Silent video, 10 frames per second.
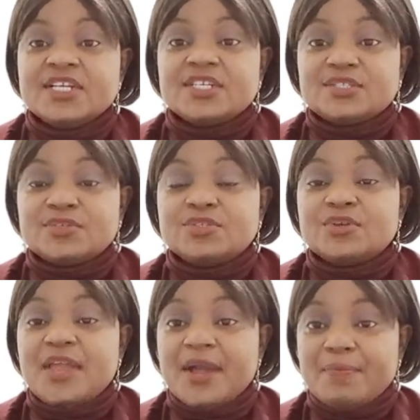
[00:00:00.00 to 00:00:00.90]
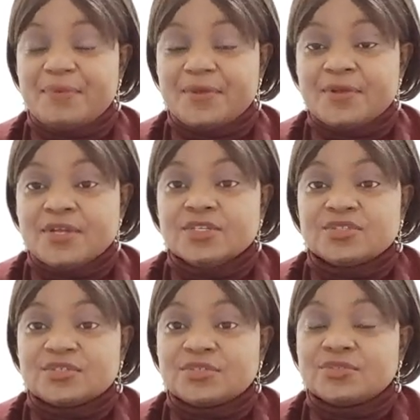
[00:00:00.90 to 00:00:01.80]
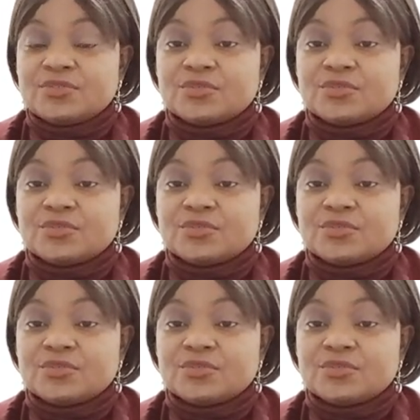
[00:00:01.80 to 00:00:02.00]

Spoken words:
is going to help you to